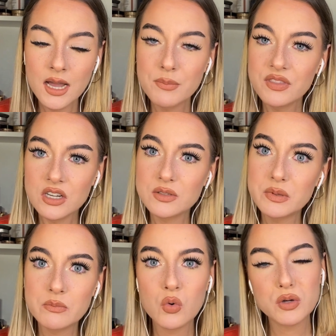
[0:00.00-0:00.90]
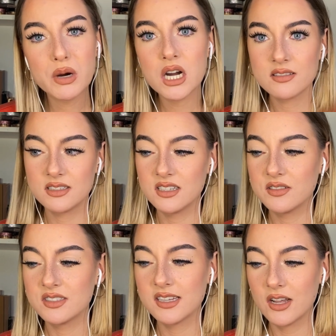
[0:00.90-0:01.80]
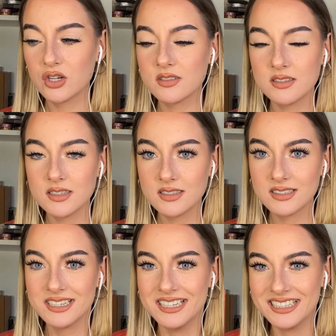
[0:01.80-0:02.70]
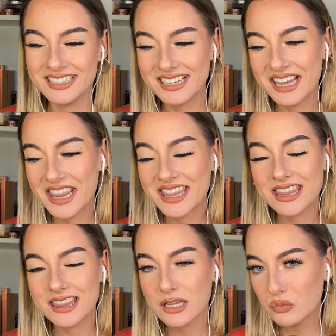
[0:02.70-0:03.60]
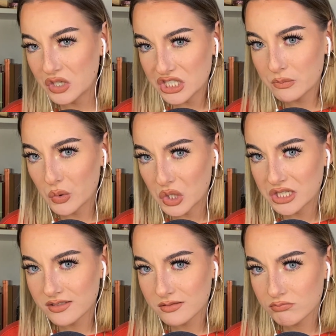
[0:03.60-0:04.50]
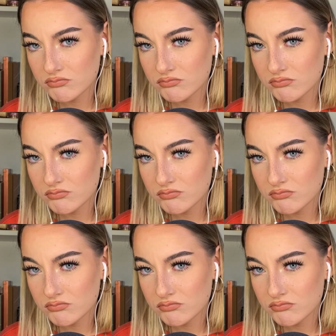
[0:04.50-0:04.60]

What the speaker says: but there's been more positive seances than Ouija boards.